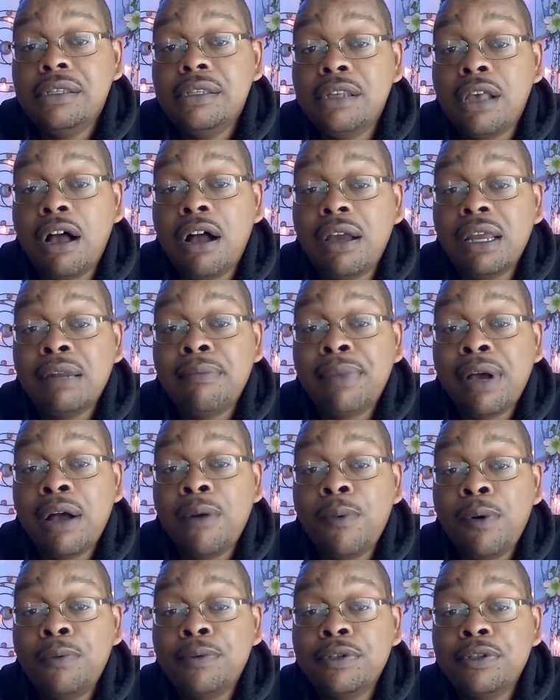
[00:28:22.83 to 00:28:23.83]
talking about
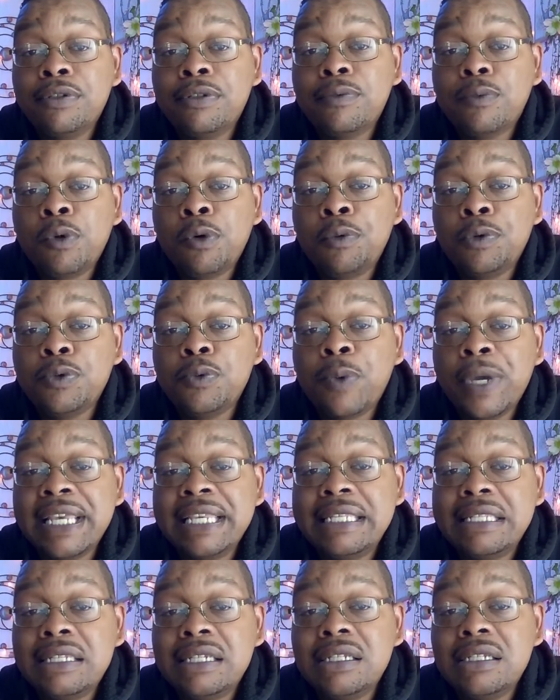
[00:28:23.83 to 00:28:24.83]
what was
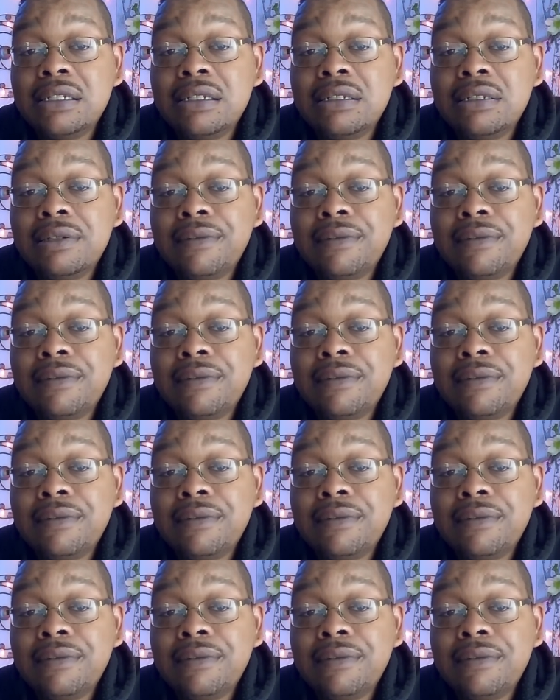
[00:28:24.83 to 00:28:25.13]
wasted,